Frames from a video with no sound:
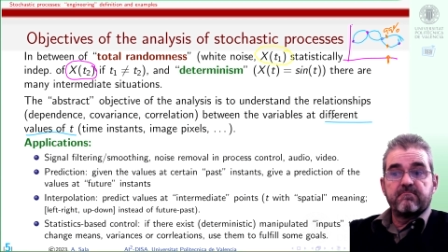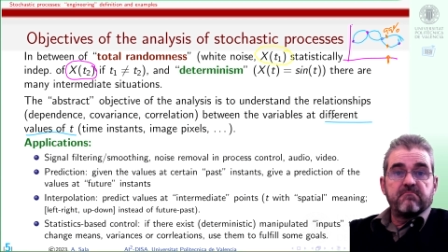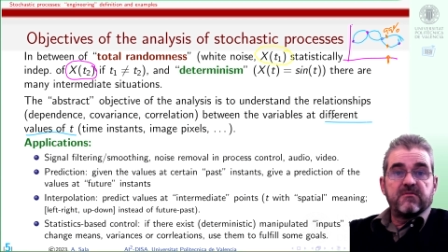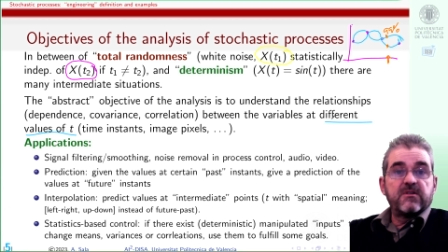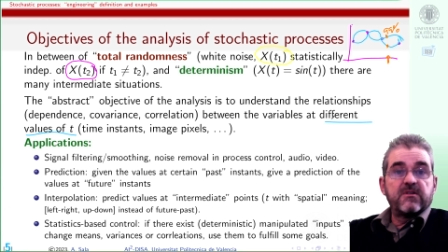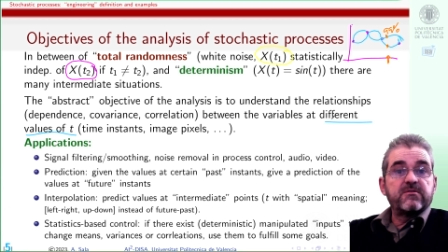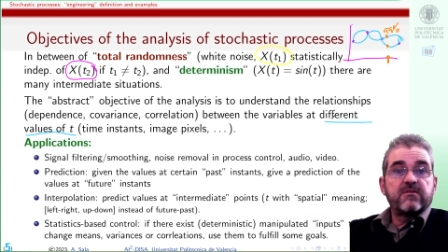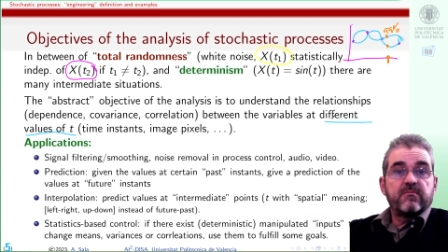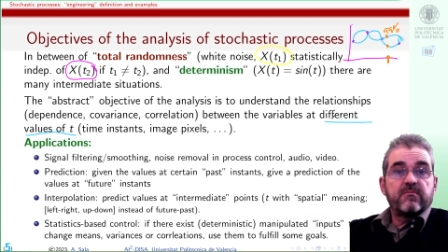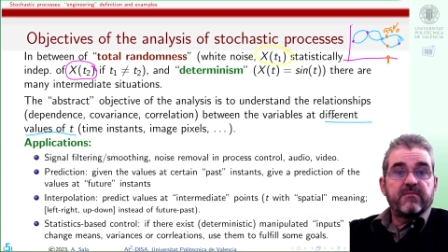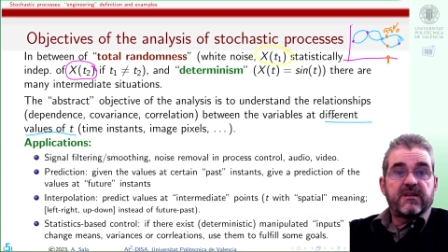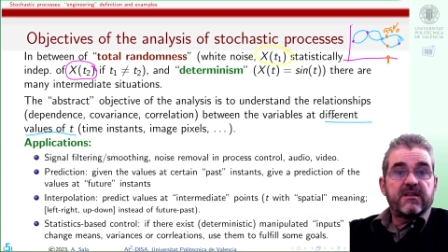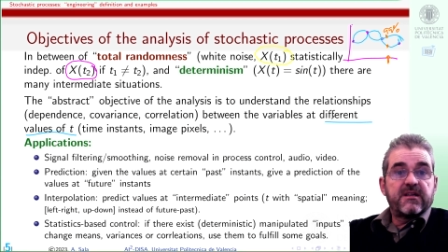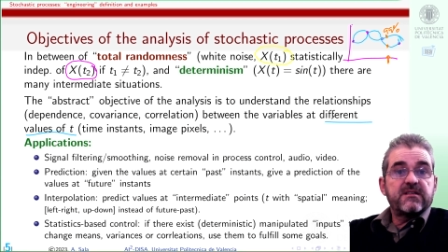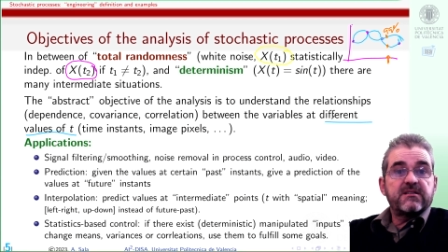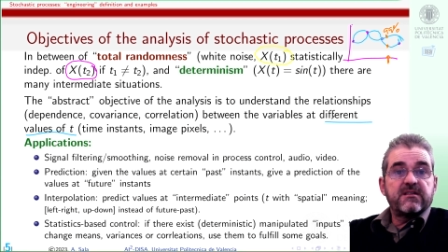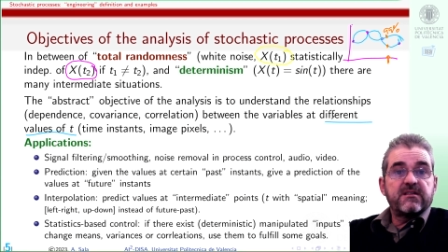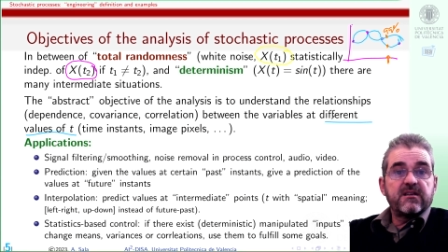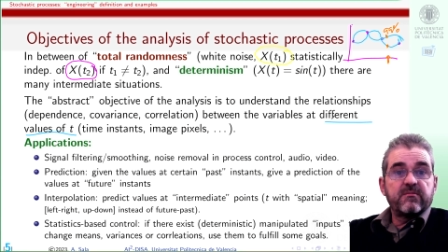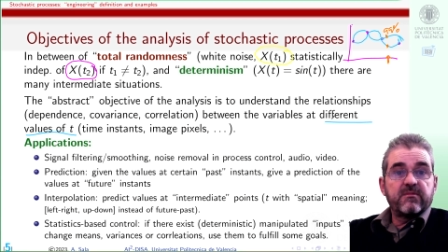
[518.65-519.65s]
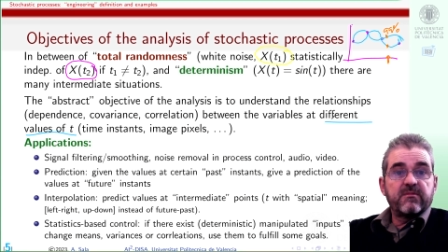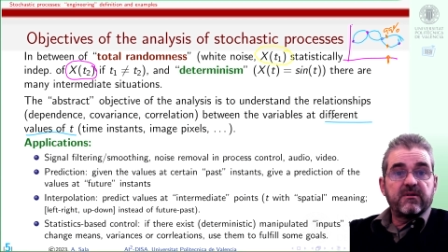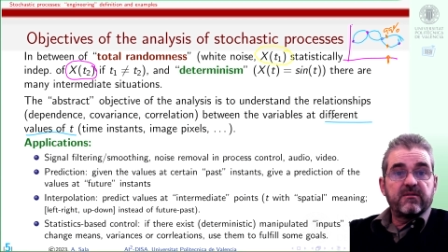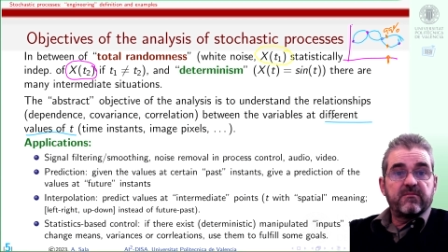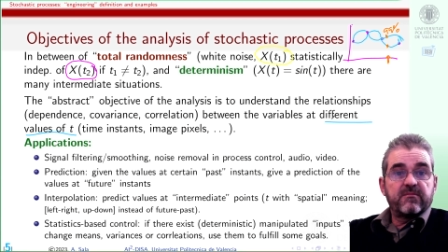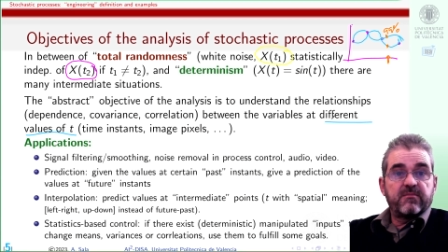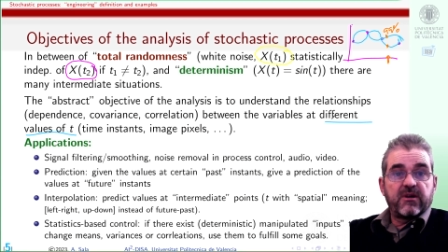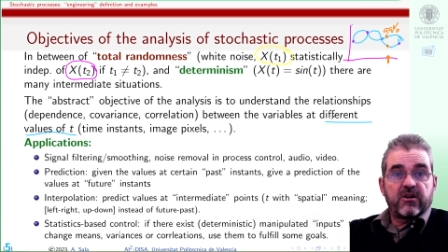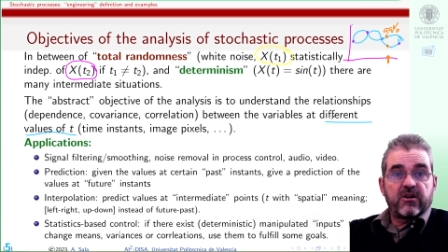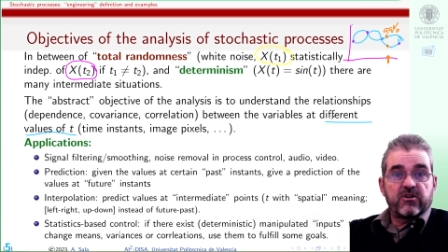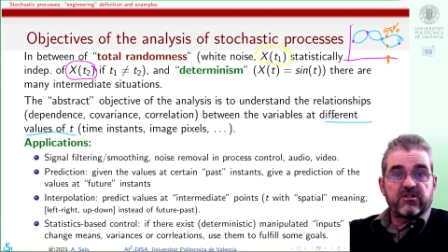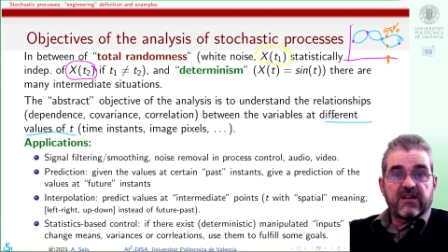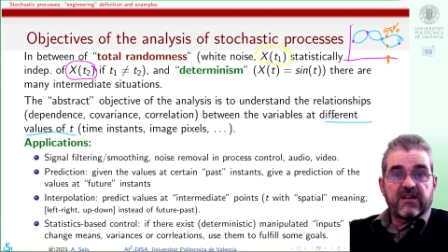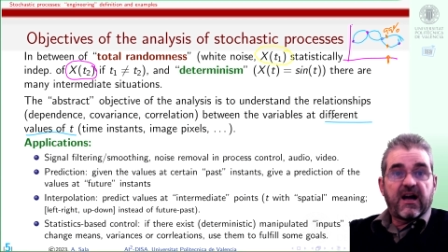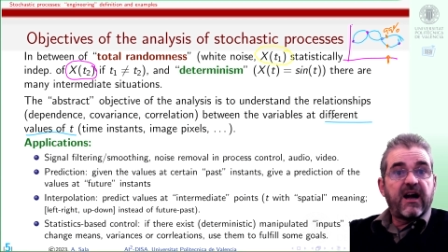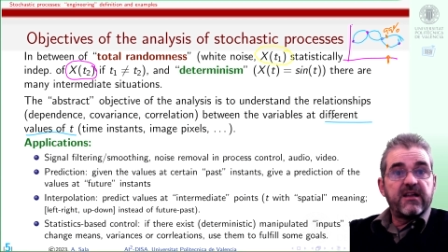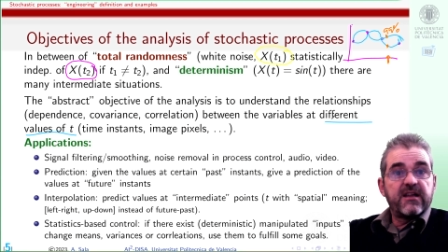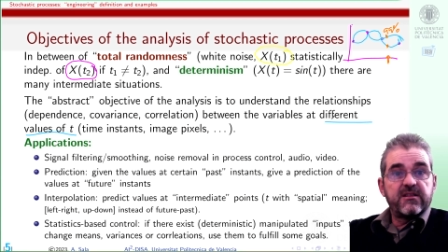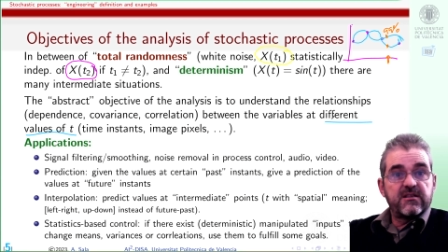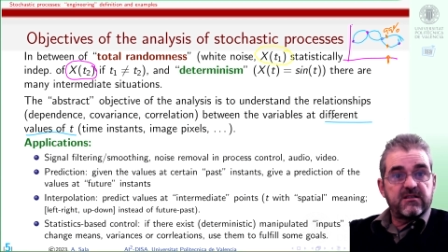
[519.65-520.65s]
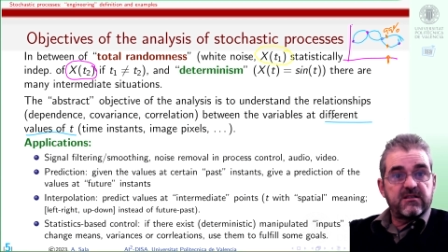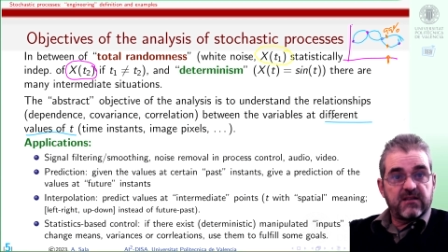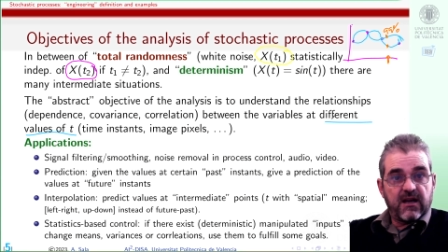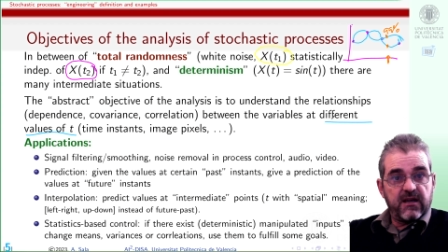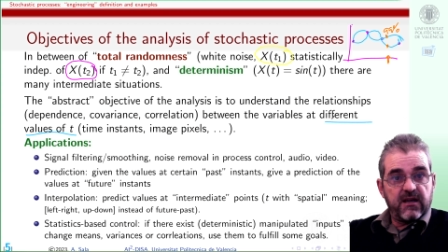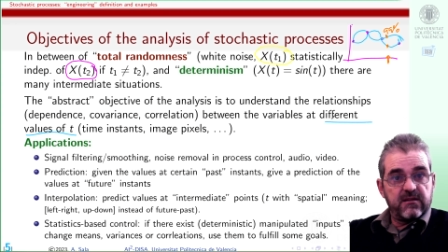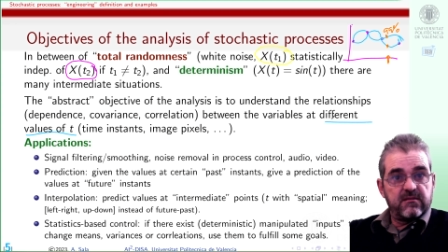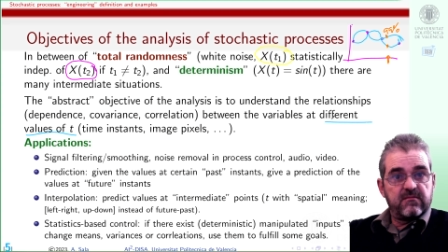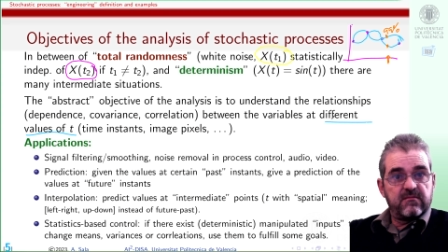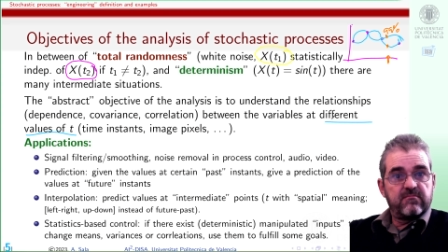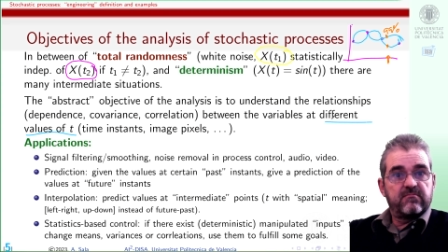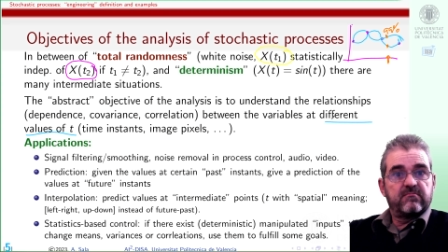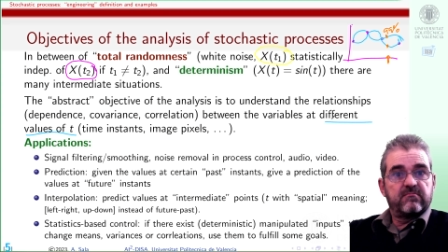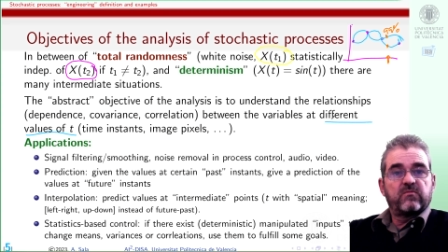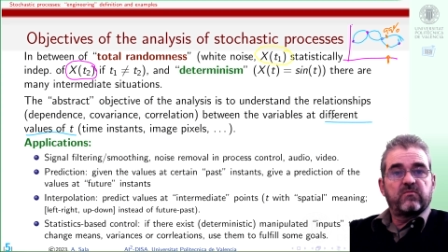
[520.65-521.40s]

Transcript: deterministic, because I decide